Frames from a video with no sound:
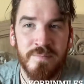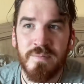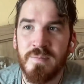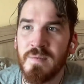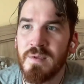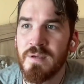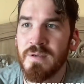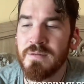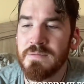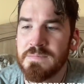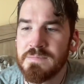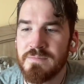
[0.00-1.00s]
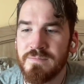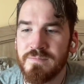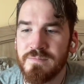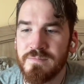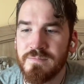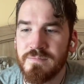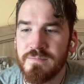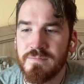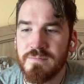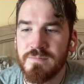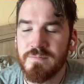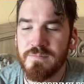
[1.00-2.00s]

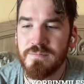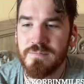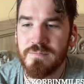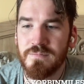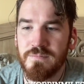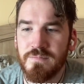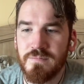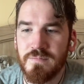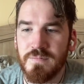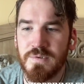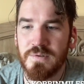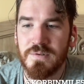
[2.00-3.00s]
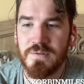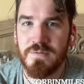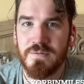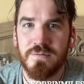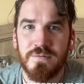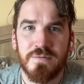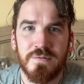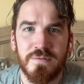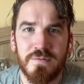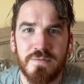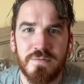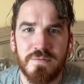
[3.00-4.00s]

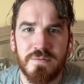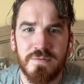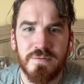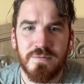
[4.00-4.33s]
[no speech]